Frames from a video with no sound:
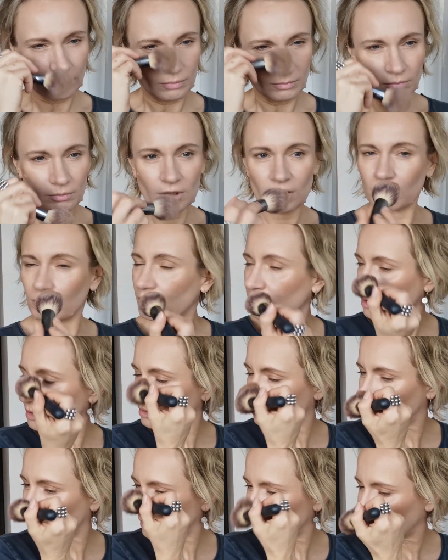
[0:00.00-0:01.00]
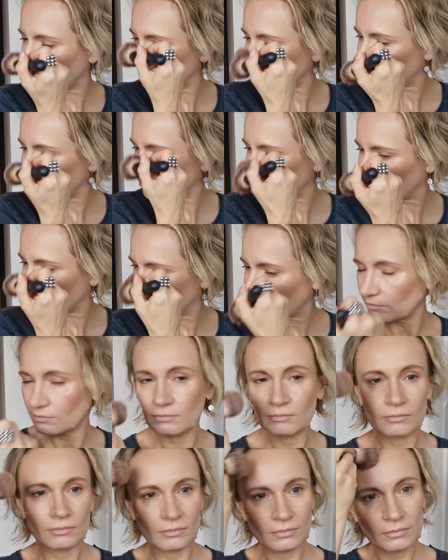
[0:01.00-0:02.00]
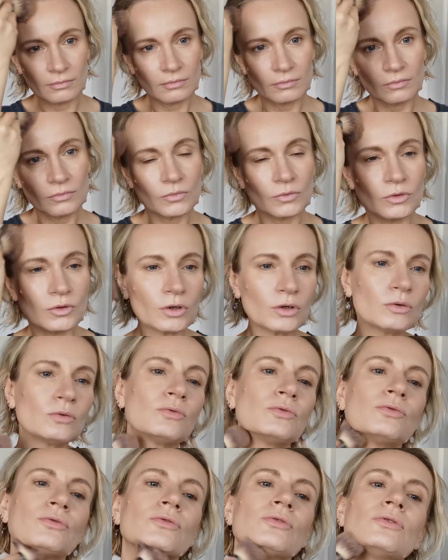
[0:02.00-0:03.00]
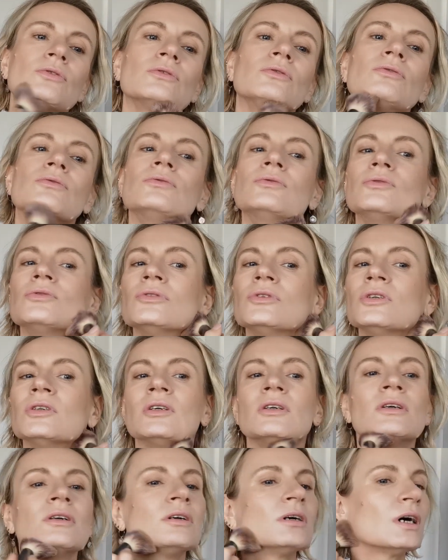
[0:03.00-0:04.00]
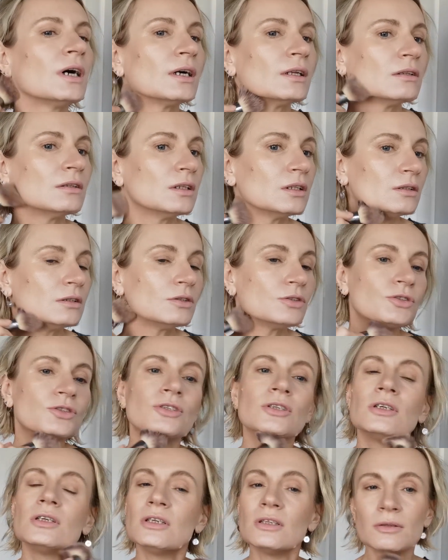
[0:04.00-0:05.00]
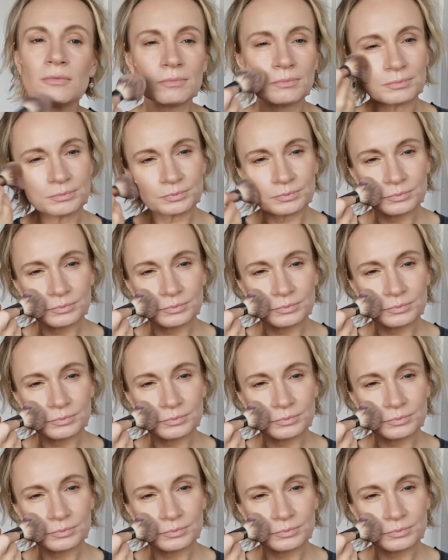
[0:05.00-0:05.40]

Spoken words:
maybe a little bit of nose, under the chin.